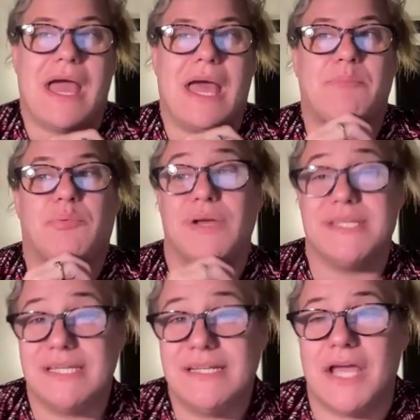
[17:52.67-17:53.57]
At
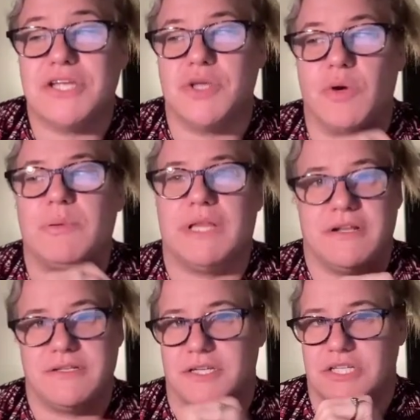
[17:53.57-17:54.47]
present, I don't plan
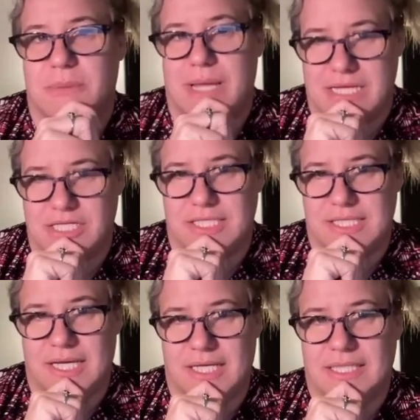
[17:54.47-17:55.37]
on touching my
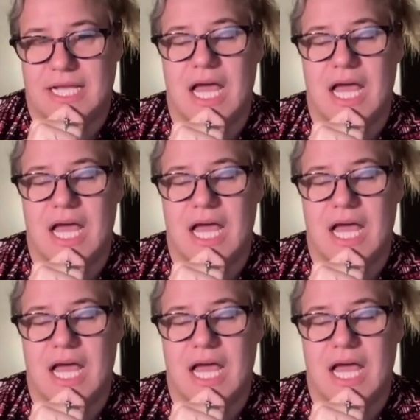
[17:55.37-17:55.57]
HSA.